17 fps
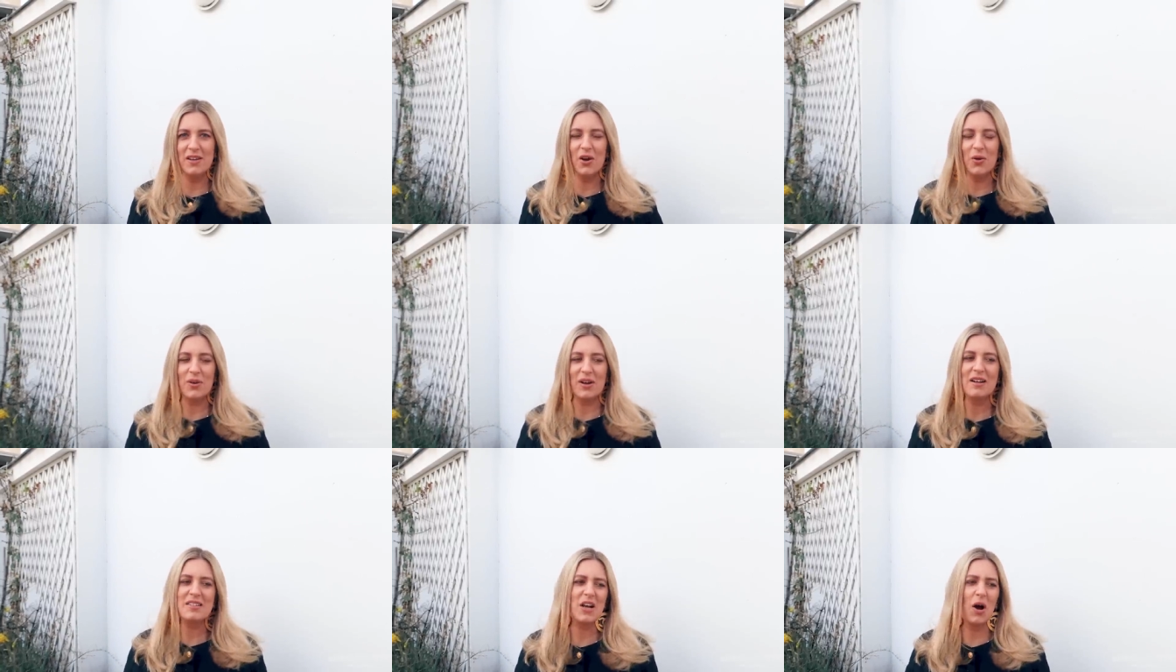No.
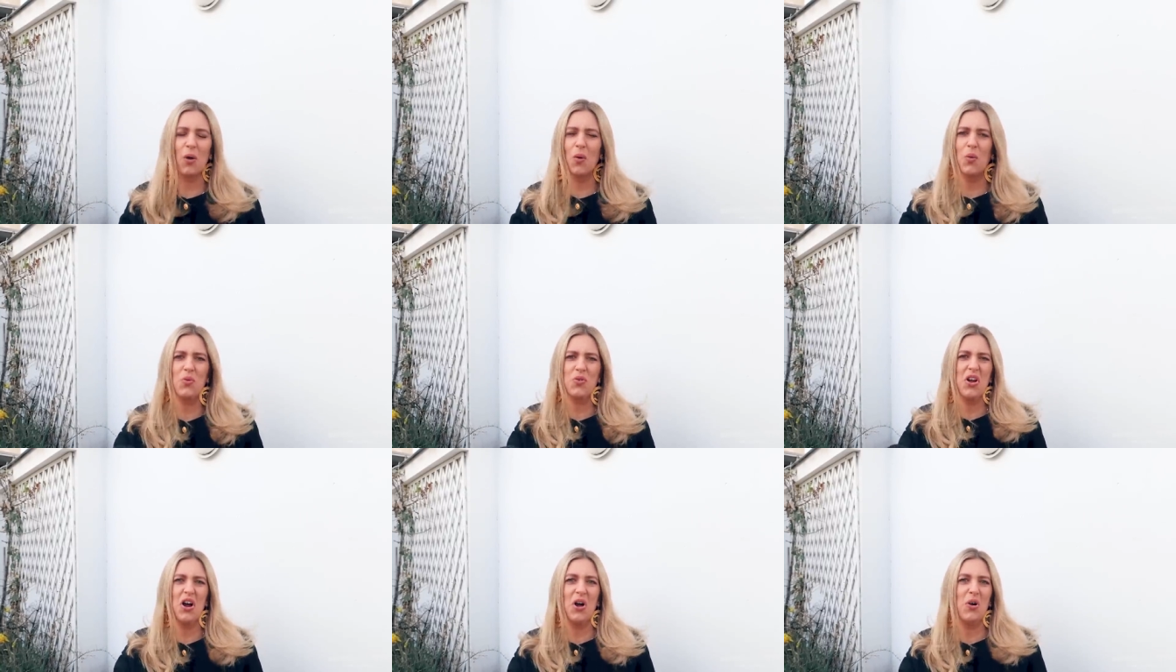And I was like,
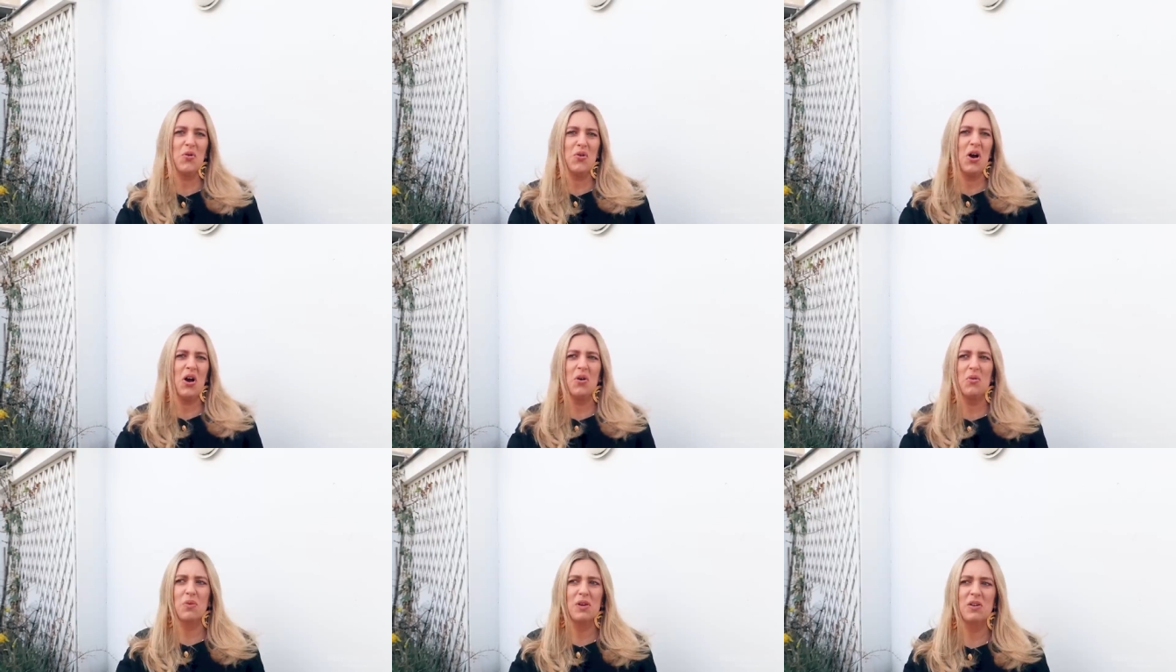"Oh
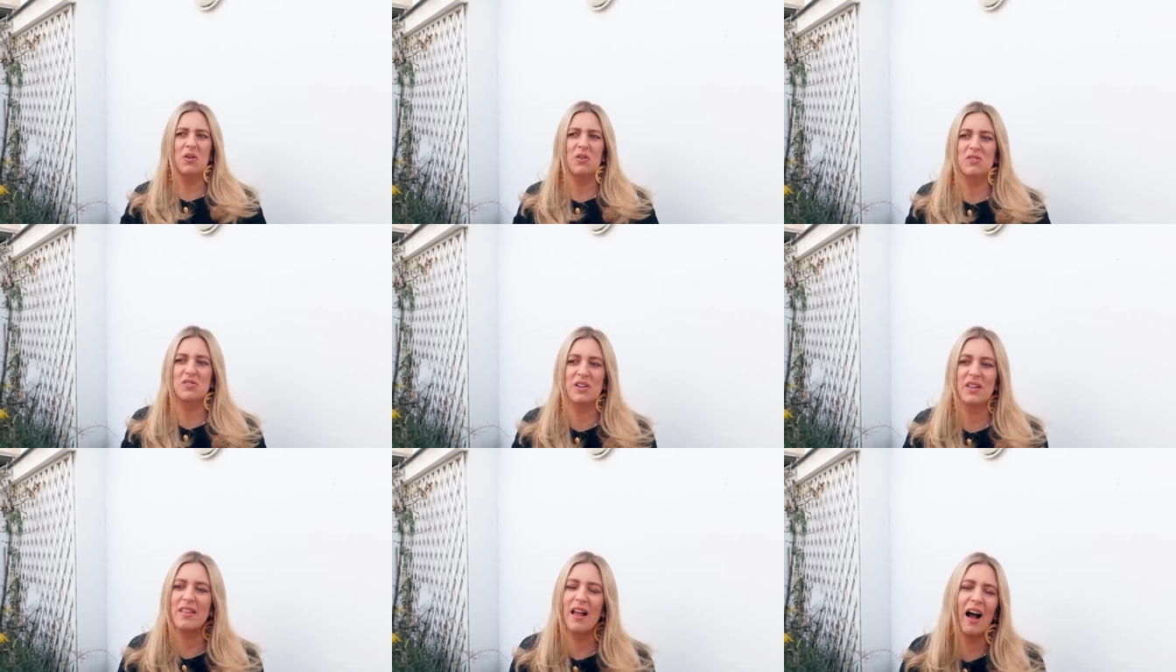no, we're not
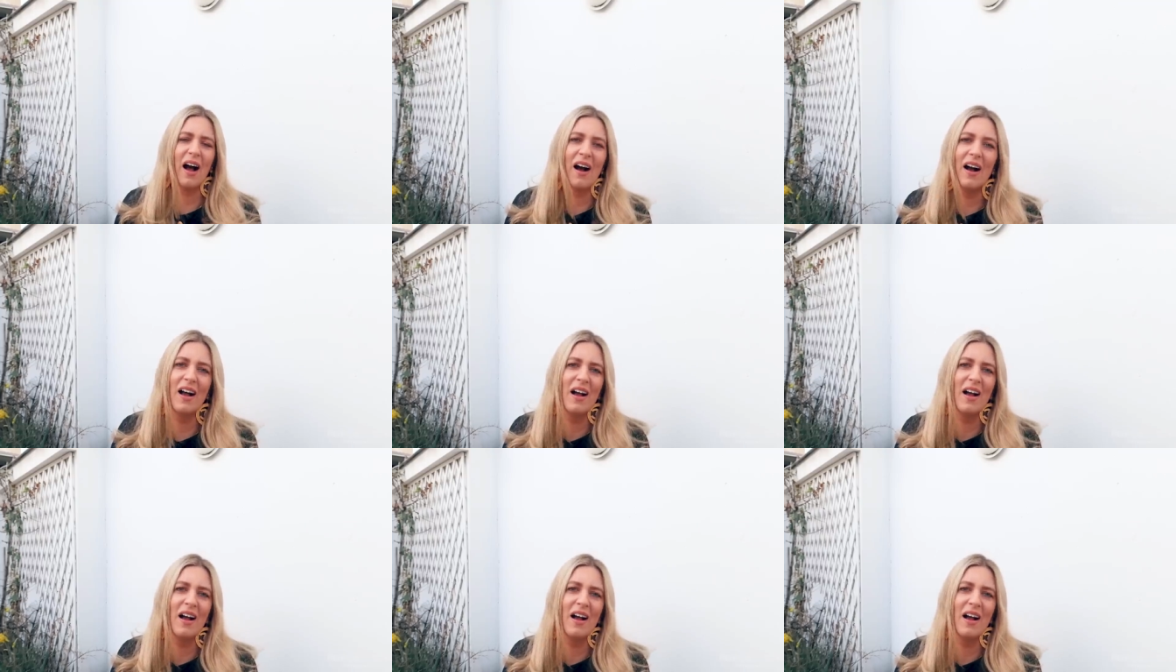doing that.